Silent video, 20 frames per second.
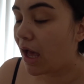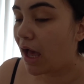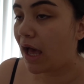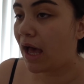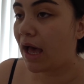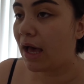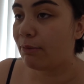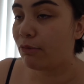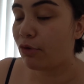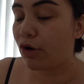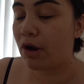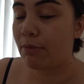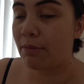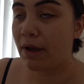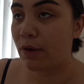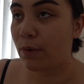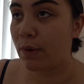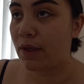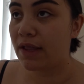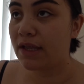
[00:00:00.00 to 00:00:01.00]
Or I
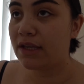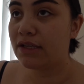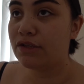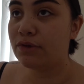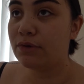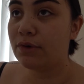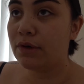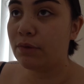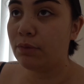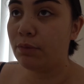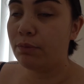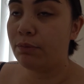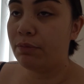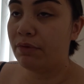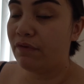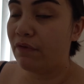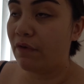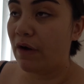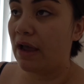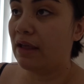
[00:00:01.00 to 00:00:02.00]
might quickly do it
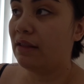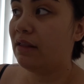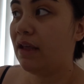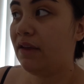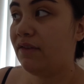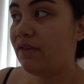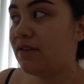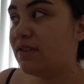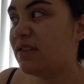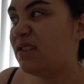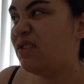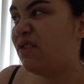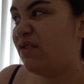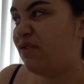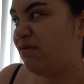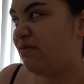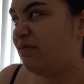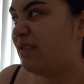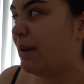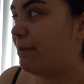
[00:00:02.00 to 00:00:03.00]
before I leave because it's not
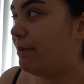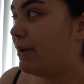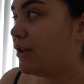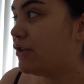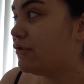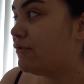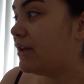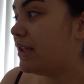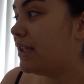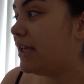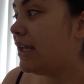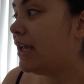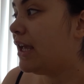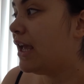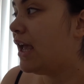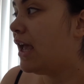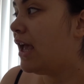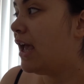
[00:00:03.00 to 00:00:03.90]
that much really.